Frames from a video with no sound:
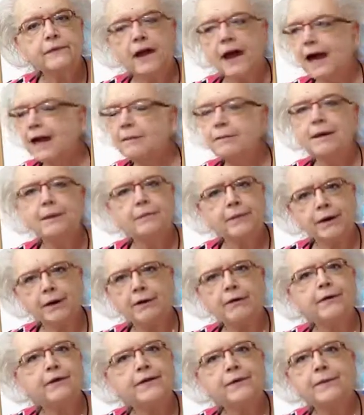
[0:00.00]
I'd be
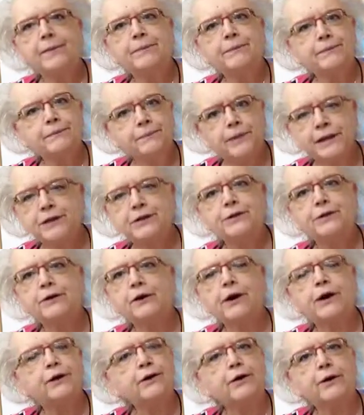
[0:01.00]
bigger than the picture
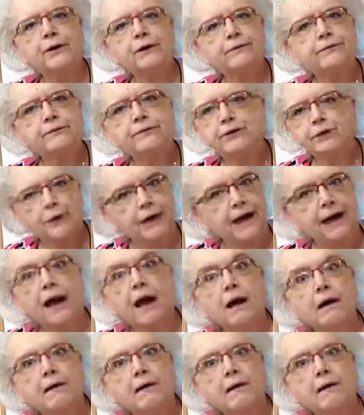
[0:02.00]
on your screen.